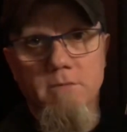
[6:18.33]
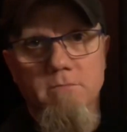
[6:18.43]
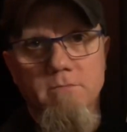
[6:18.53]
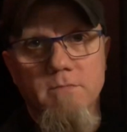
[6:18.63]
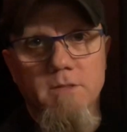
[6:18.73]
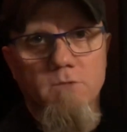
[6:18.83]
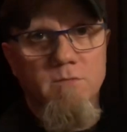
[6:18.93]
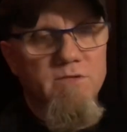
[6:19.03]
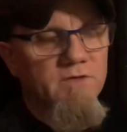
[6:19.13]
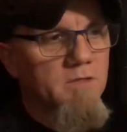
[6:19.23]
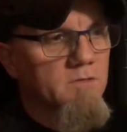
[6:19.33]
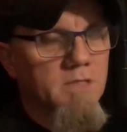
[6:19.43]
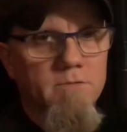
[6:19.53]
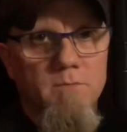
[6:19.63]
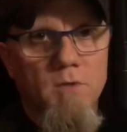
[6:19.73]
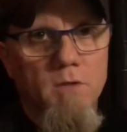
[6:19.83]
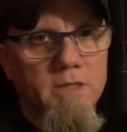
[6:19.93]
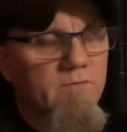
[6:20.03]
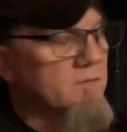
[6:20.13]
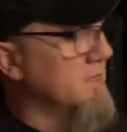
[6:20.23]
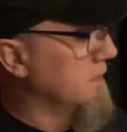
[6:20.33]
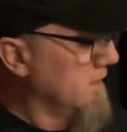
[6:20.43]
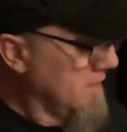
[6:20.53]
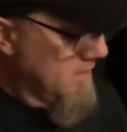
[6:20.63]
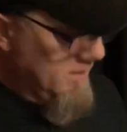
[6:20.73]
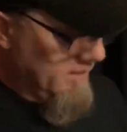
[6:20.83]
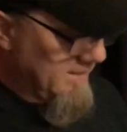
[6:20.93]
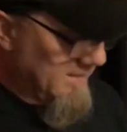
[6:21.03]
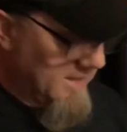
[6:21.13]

in one of my videos there with Paul Gibbon in that